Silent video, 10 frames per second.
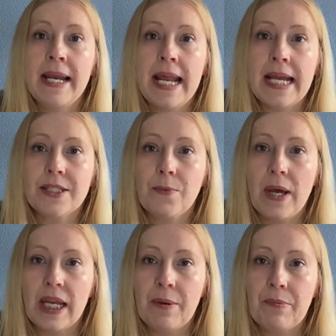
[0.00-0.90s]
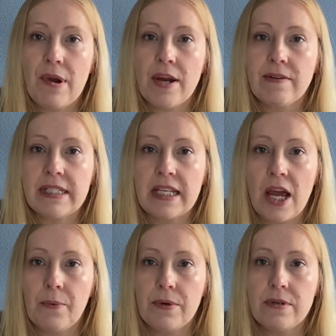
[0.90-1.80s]
next work in progress that I
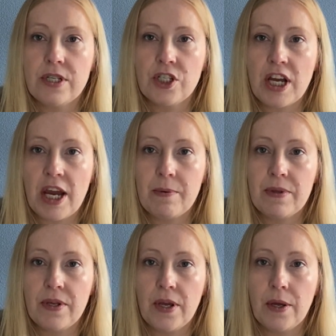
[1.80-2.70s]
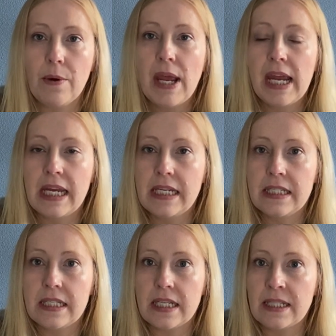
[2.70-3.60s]
want to share with you
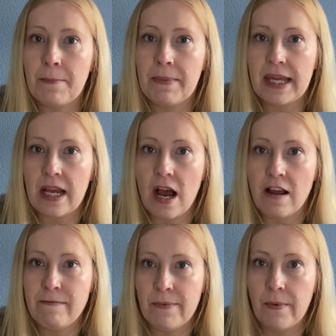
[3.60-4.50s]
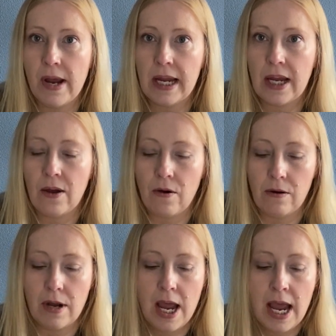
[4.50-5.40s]
is something I've been working
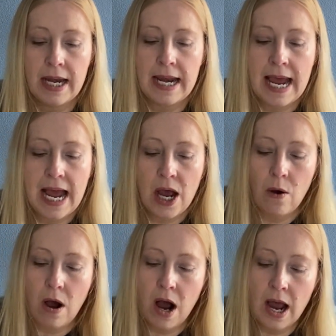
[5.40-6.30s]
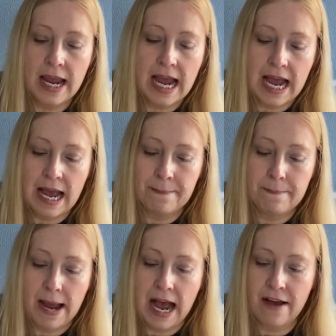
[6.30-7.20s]
on. Now, I am
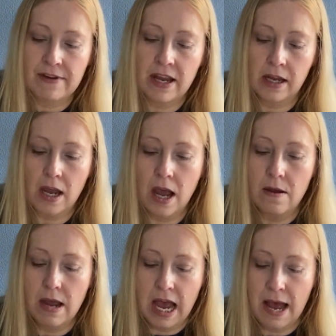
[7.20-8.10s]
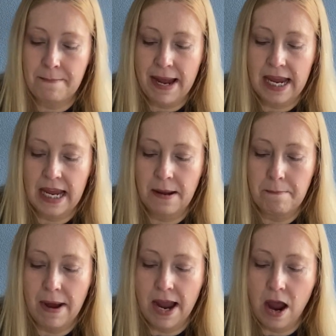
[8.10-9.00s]
having a go at making
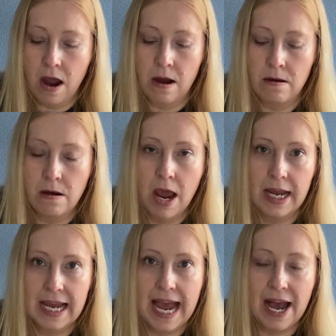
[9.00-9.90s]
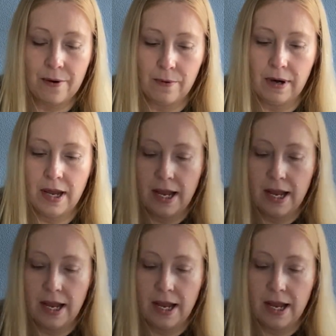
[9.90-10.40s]
my own cowl.